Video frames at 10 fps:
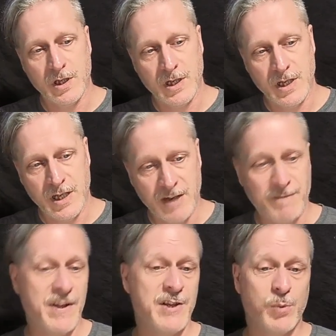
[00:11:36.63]
If
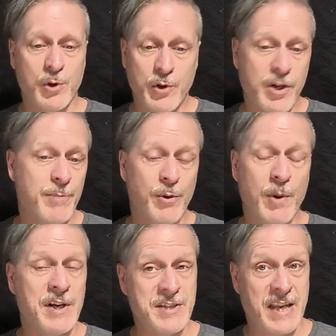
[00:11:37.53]
this were going to be
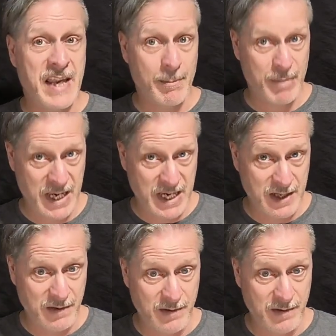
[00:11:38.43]
run as a campaign,